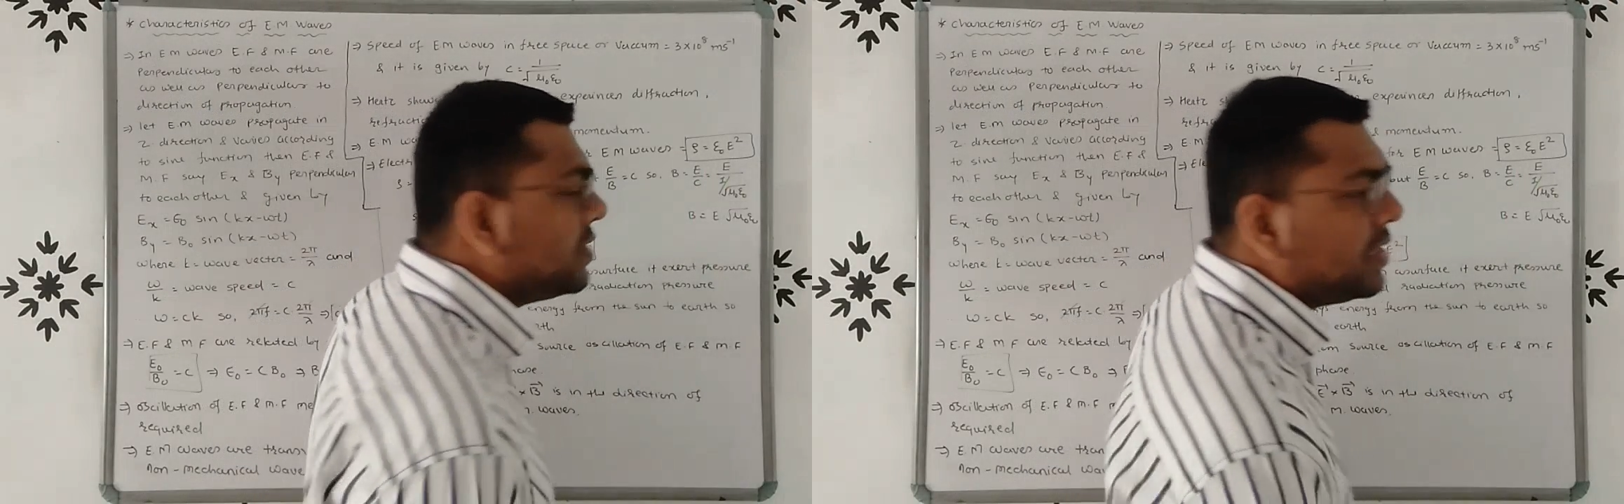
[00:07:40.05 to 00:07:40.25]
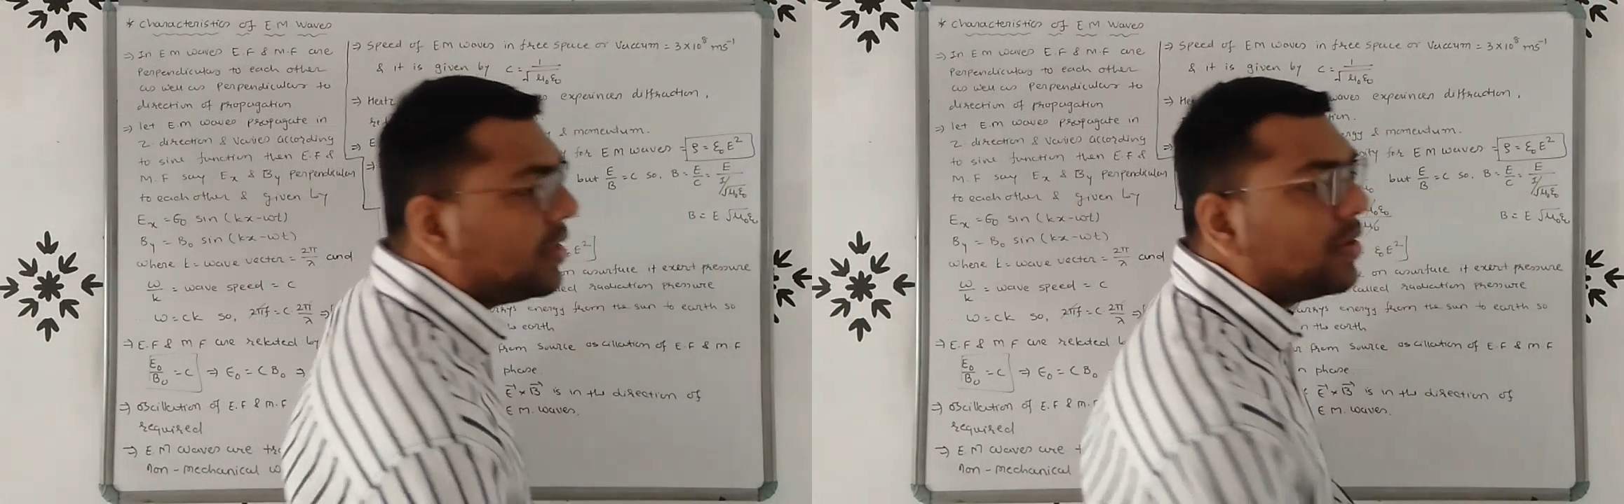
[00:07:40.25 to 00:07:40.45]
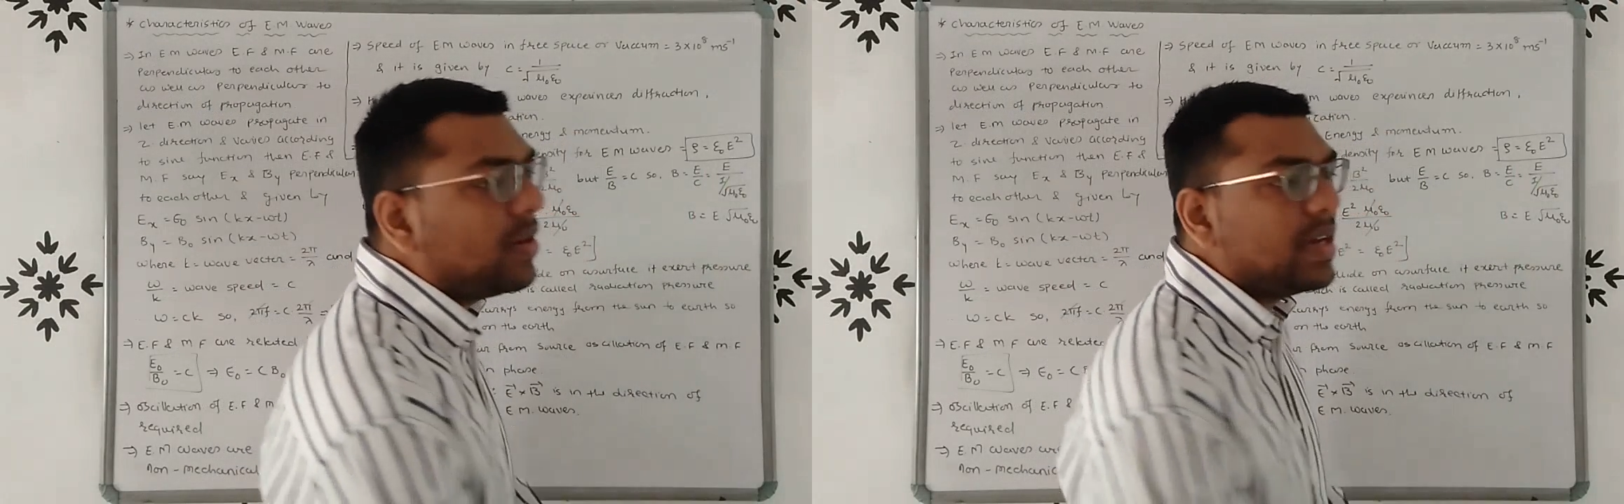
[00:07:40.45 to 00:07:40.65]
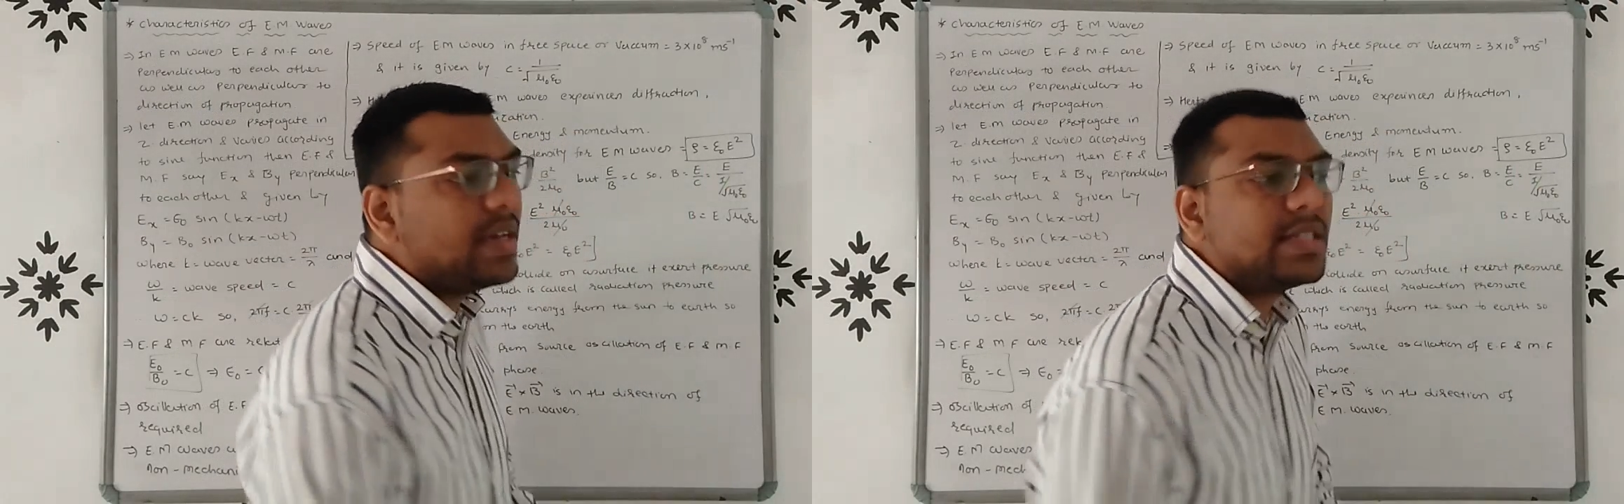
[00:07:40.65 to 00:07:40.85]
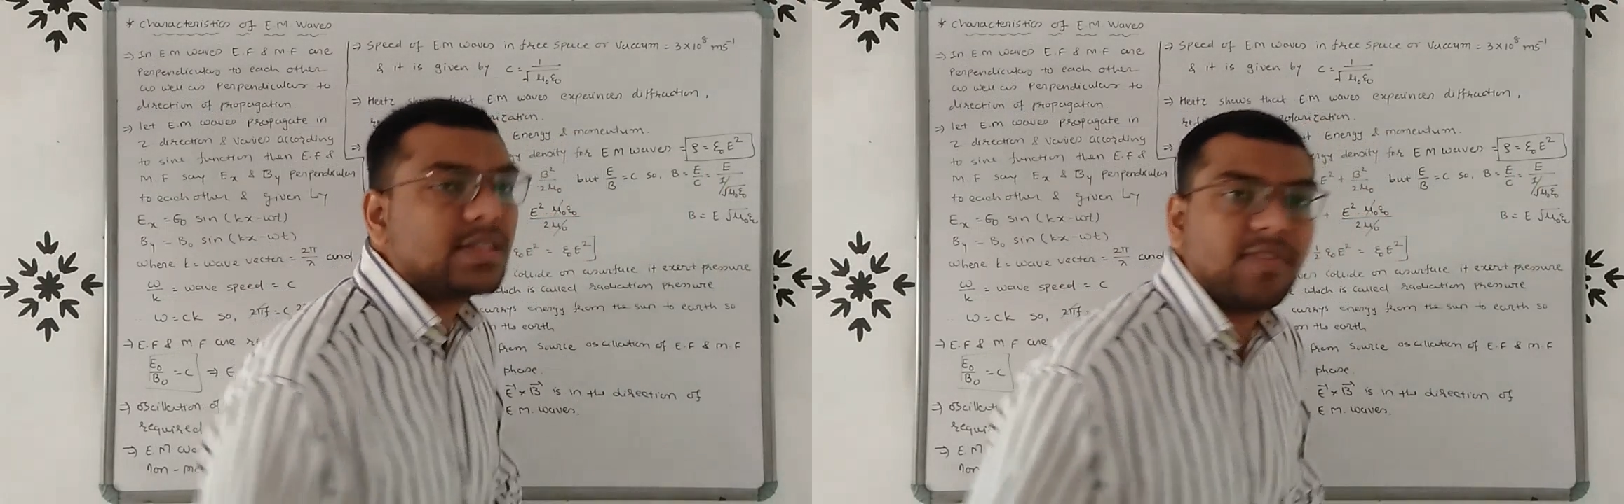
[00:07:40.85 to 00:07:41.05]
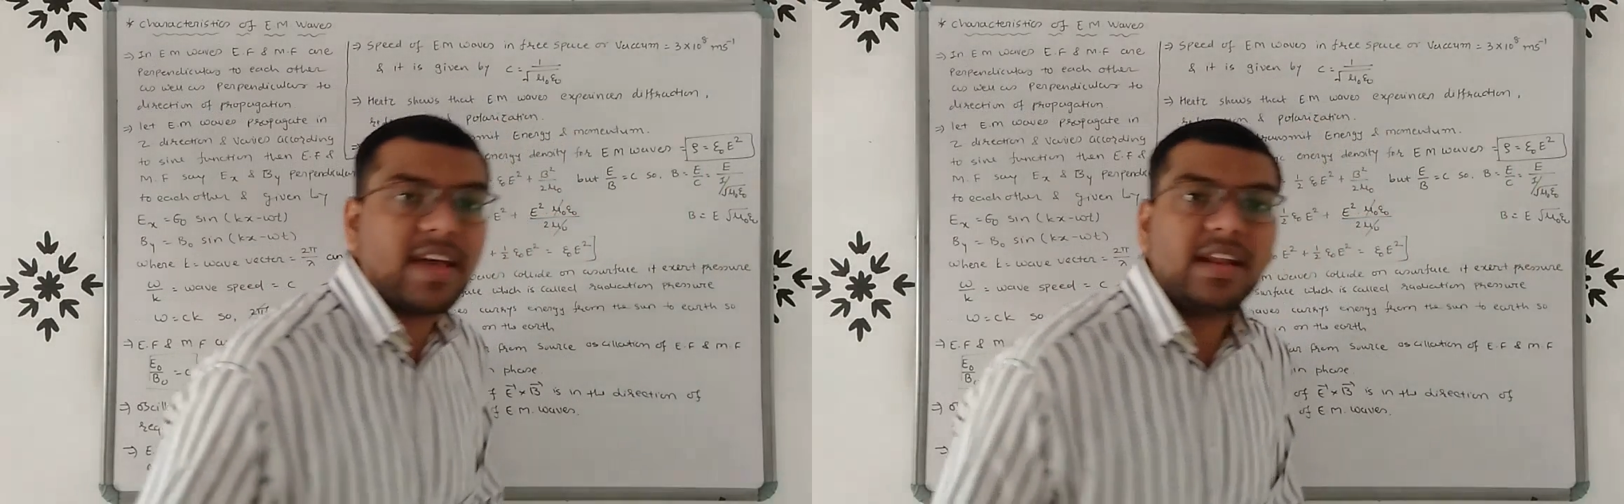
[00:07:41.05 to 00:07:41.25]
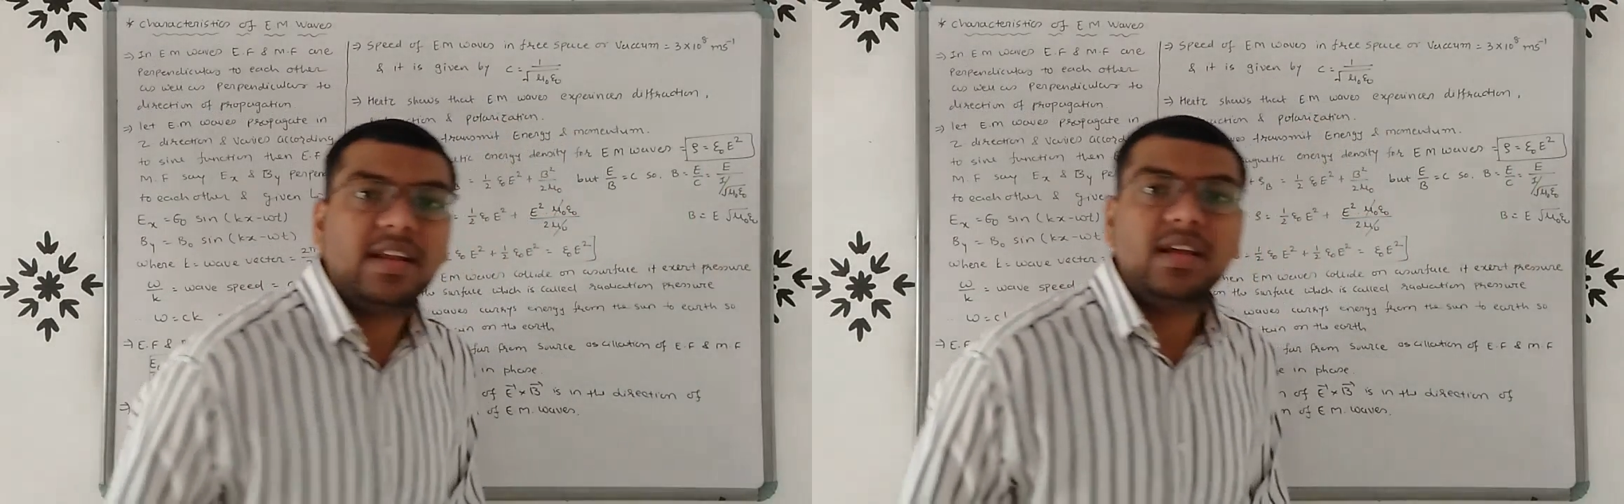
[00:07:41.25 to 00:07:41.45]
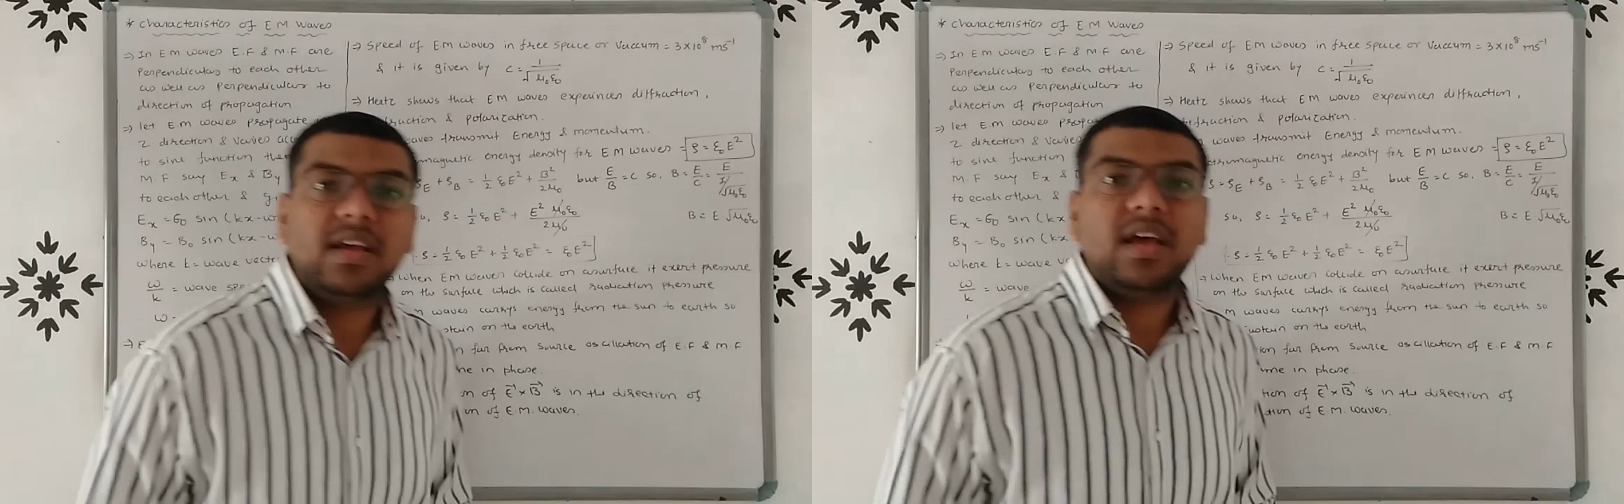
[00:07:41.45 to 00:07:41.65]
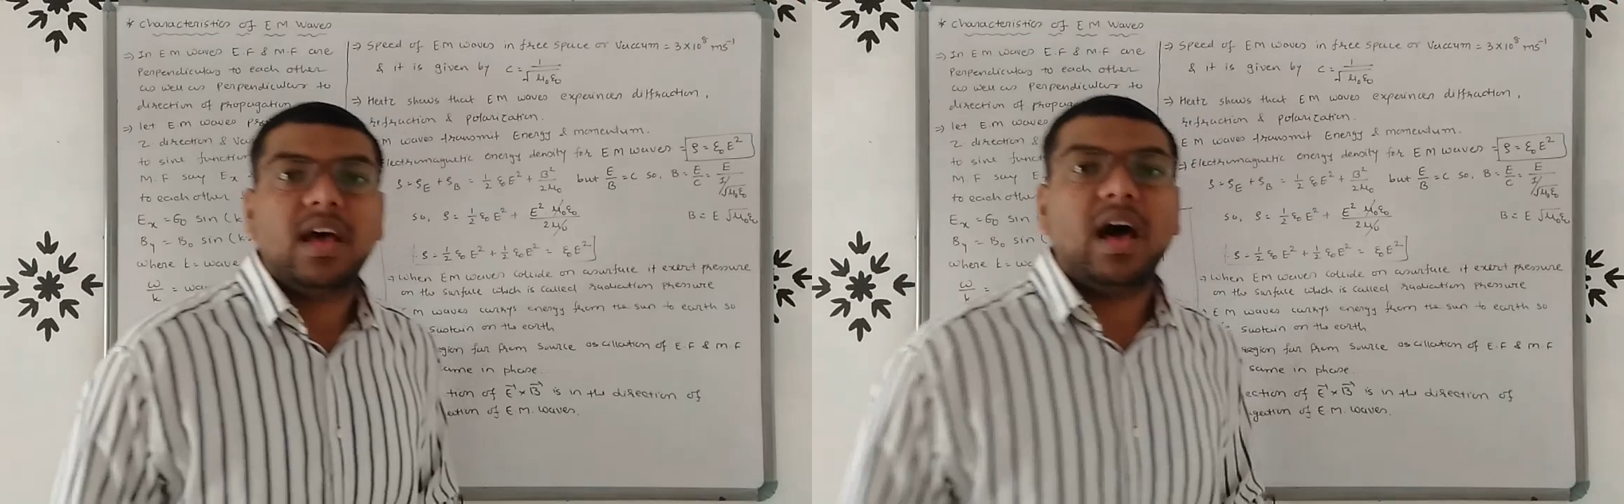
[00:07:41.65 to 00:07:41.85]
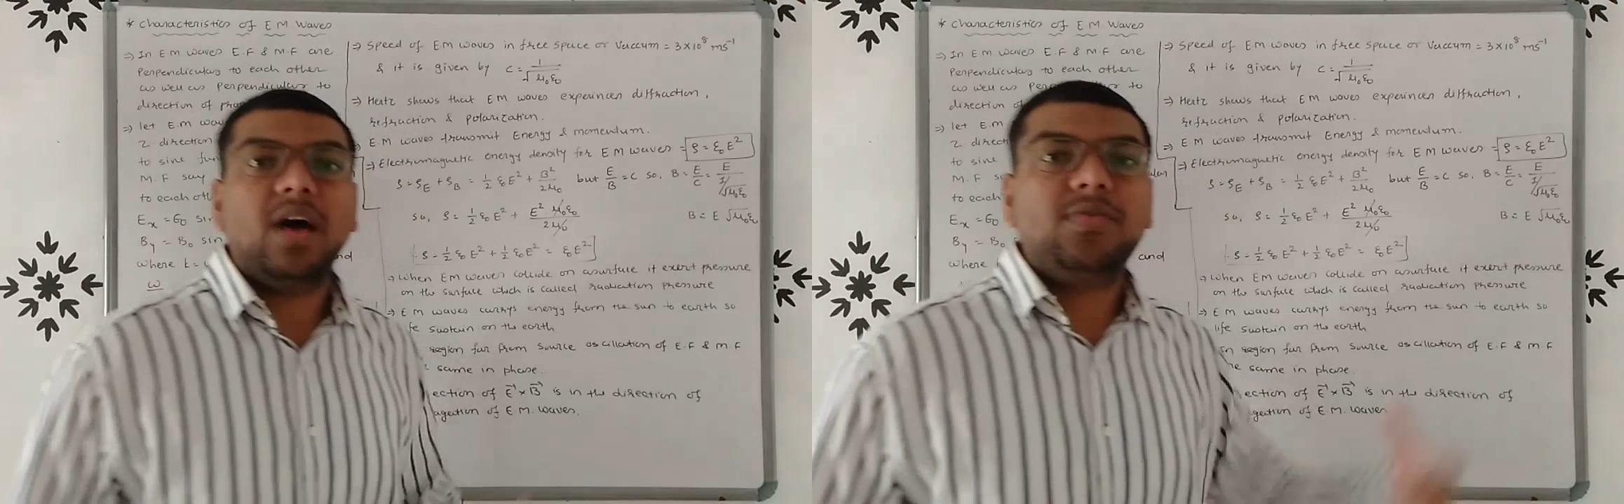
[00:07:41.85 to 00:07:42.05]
0 E square. How